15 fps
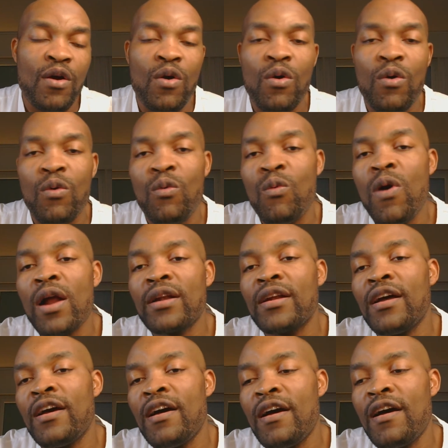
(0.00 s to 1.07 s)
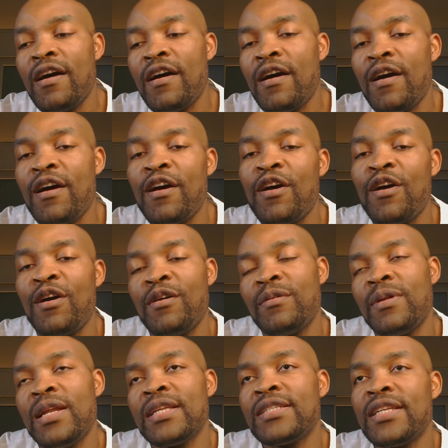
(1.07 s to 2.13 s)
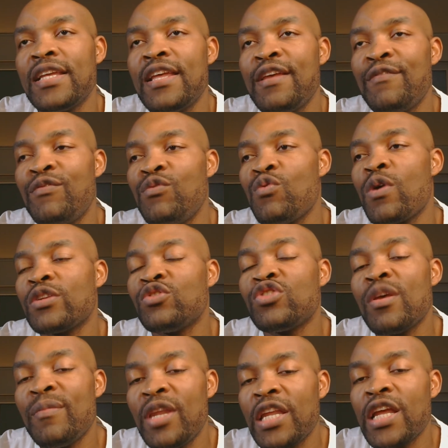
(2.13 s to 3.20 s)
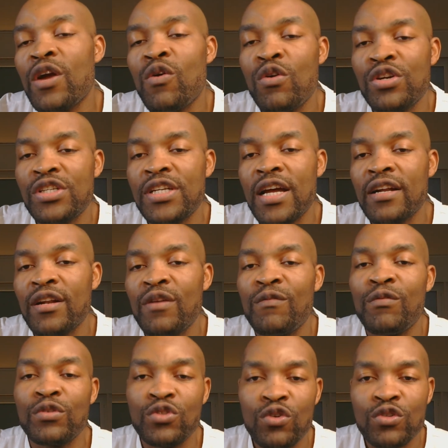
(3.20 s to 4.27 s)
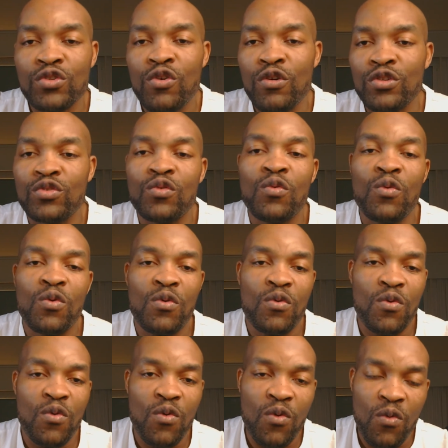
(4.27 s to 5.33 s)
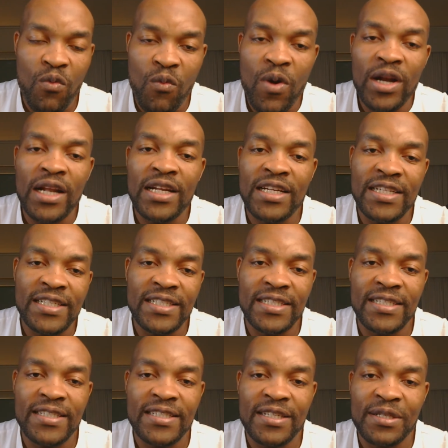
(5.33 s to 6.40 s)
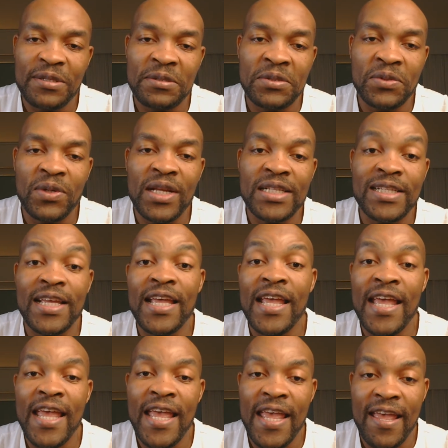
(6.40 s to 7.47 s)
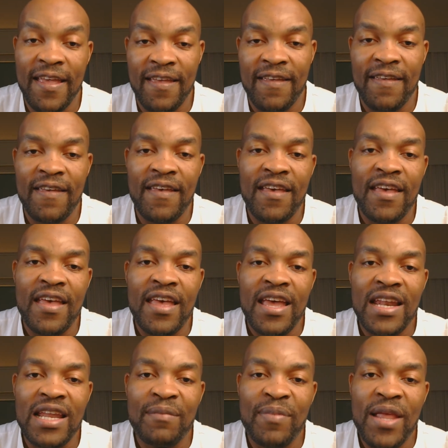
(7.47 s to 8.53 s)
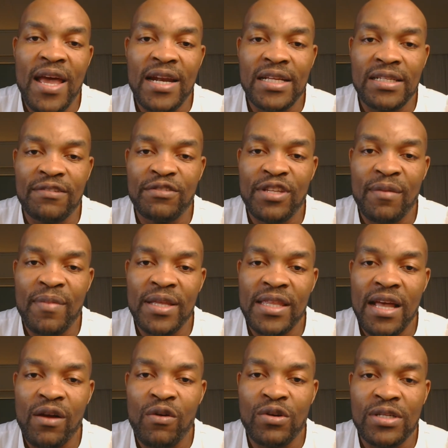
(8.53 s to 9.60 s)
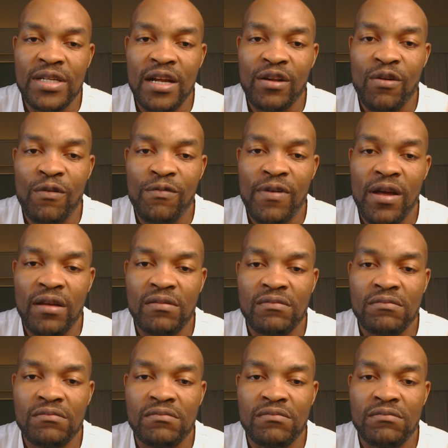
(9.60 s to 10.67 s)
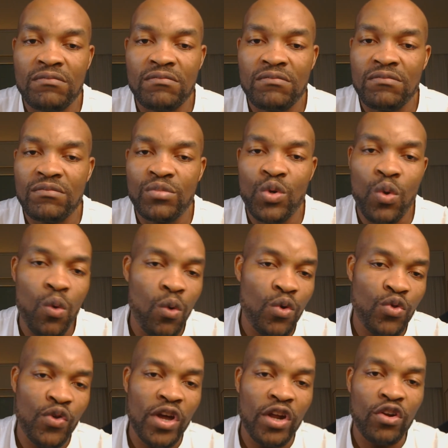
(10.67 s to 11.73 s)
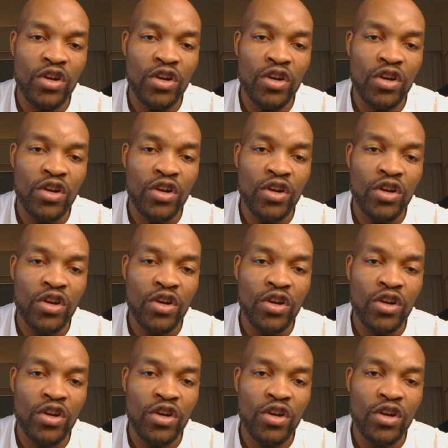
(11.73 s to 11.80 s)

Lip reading: what, let's say, if you are to terminate your contract for just cause, what are the reasons? So, let's say A, the player receives a better contract offer. No, you cannot